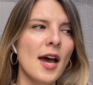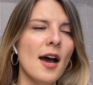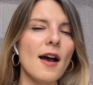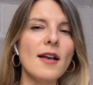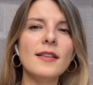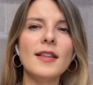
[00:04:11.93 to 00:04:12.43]

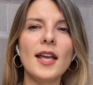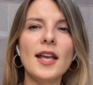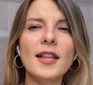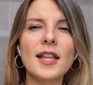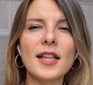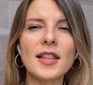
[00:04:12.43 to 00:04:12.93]
I
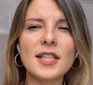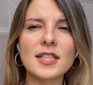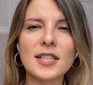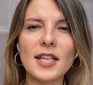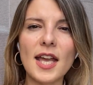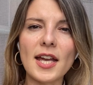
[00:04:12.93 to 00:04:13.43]
think that this
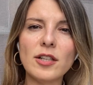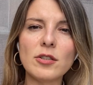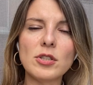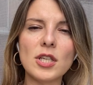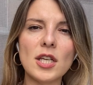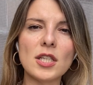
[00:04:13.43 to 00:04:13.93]

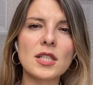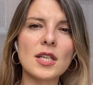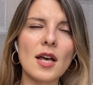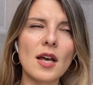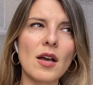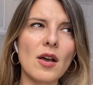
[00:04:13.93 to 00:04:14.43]
diagnosis
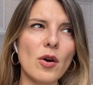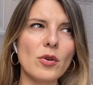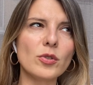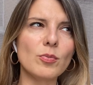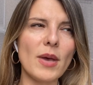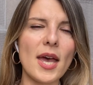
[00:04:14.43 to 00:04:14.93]

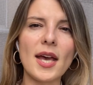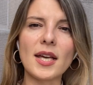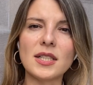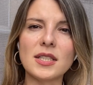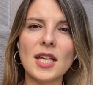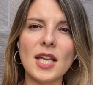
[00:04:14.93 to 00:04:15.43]
goes
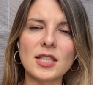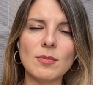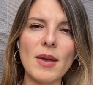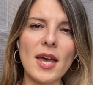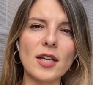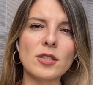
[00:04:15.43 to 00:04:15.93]
back and dates
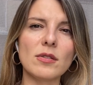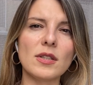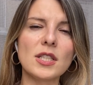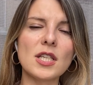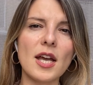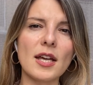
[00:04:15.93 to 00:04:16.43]
back to
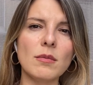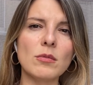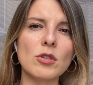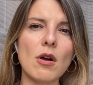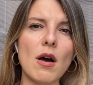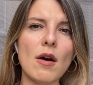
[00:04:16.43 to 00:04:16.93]
the
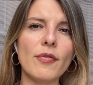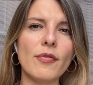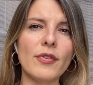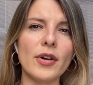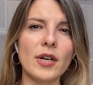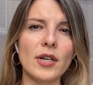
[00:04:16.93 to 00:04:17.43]
times
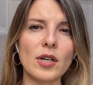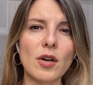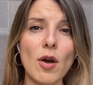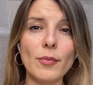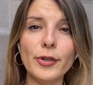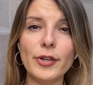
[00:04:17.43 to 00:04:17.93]
of uh,
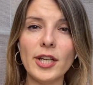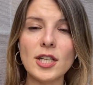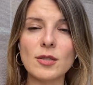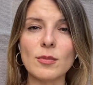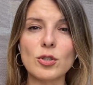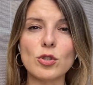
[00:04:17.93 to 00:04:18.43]

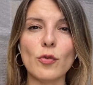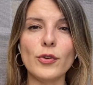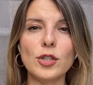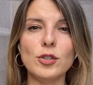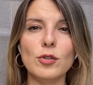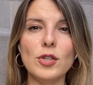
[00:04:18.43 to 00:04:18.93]
communism and
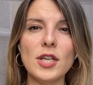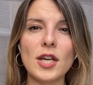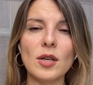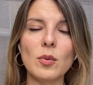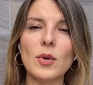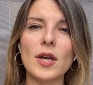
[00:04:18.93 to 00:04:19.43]
Soviet
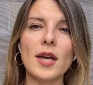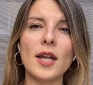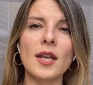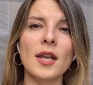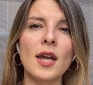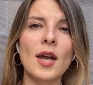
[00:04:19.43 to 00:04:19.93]
Union
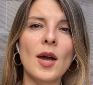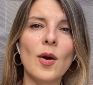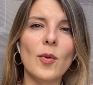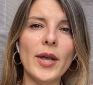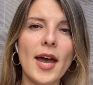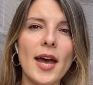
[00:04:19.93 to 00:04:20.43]
when
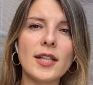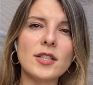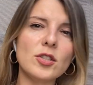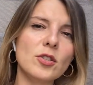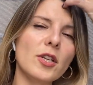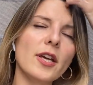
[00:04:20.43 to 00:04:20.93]
we had
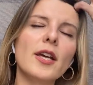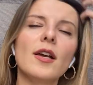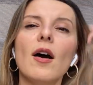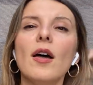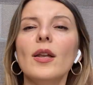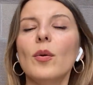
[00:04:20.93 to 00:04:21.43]

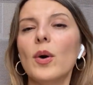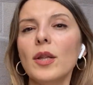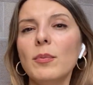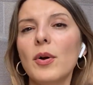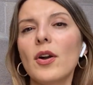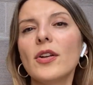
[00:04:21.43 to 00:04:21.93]
like only
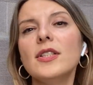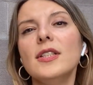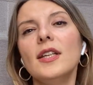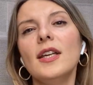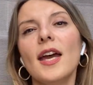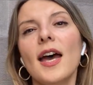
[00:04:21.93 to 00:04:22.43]
one
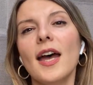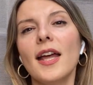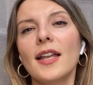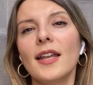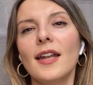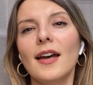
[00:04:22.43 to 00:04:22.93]
party
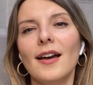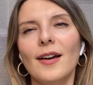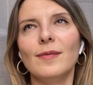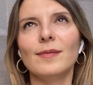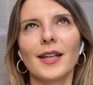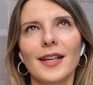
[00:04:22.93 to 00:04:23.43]
and
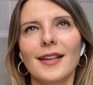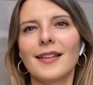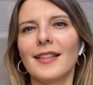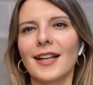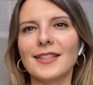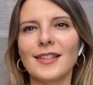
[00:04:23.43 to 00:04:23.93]
uh, like
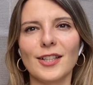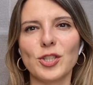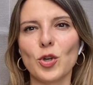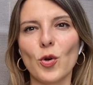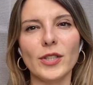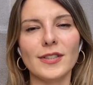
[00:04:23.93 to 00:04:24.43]
that's the
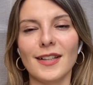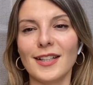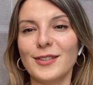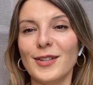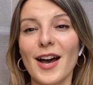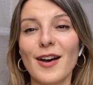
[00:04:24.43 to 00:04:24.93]
choice
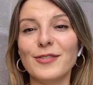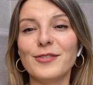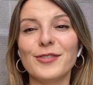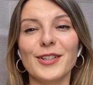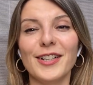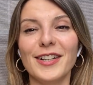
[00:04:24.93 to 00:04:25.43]
that you have
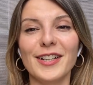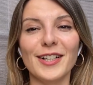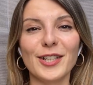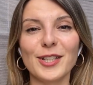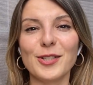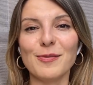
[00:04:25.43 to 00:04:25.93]

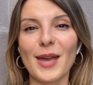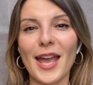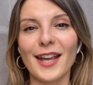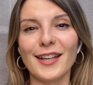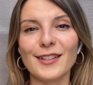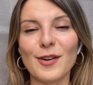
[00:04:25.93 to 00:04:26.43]
uh, to
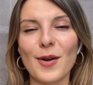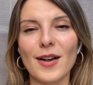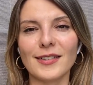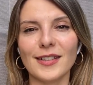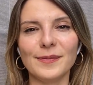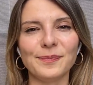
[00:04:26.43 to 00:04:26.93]
make, no
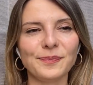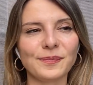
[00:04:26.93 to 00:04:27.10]
other.